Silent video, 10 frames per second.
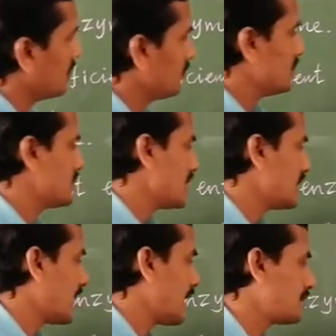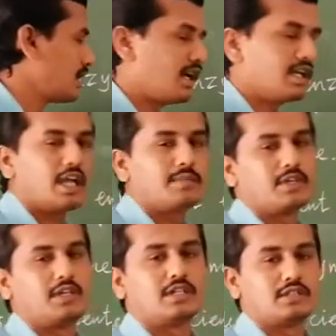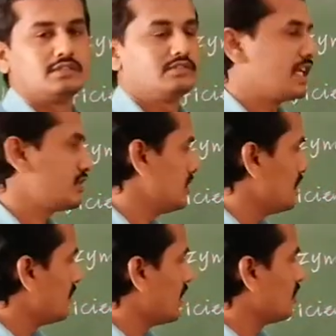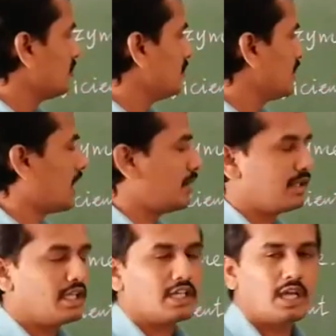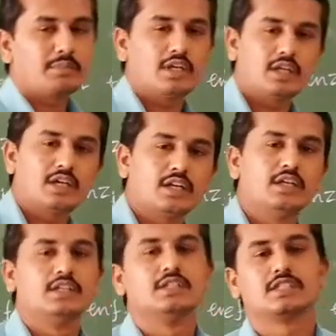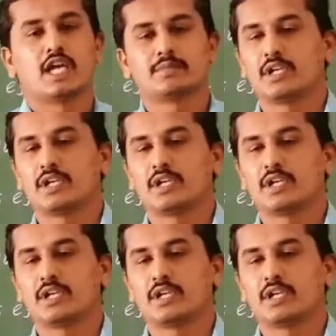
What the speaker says: we take capital R, capital R. So, actually what is meant by capital R, capital R? Capital